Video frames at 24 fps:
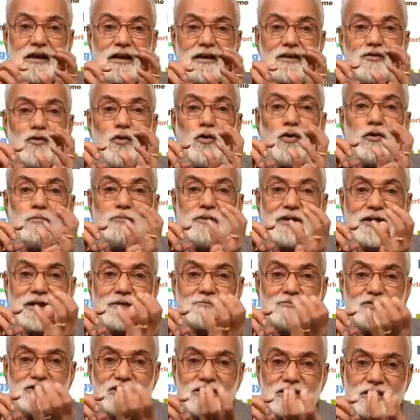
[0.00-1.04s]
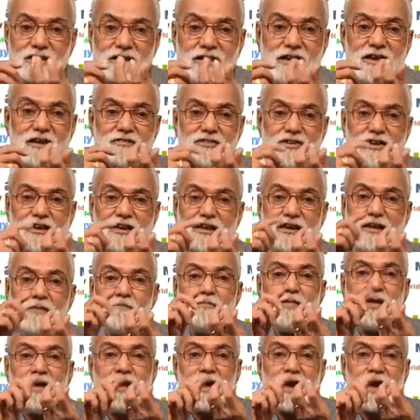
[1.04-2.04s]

and the core becomes cylindrical